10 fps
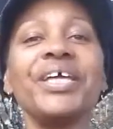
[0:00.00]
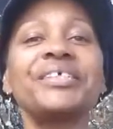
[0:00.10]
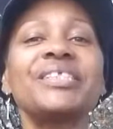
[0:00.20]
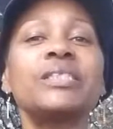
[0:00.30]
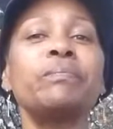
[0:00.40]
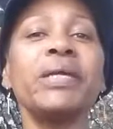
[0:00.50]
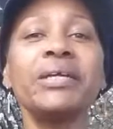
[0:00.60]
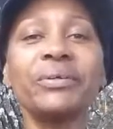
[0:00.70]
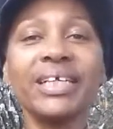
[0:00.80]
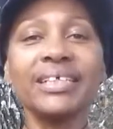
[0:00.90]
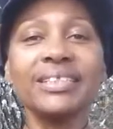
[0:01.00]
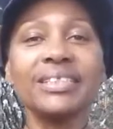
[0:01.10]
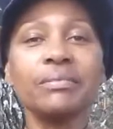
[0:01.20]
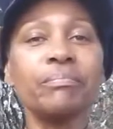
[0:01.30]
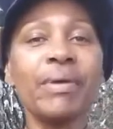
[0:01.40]

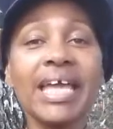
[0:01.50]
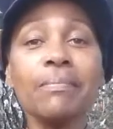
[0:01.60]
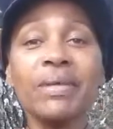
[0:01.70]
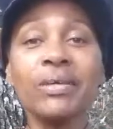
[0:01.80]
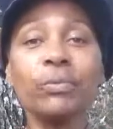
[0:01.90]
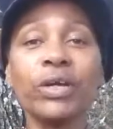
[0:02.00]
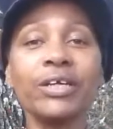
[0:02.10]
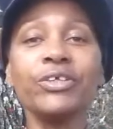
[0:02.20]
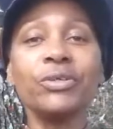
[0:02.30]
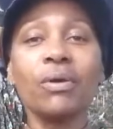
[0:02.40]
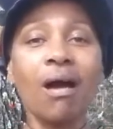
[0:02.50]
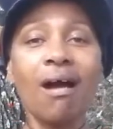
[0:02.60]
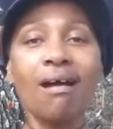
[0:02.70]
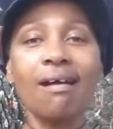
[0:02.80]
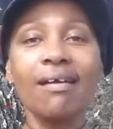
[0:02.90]
experienced maybe where you
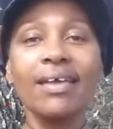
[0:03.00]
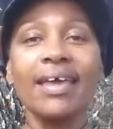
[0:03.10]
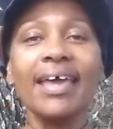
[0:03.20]
are.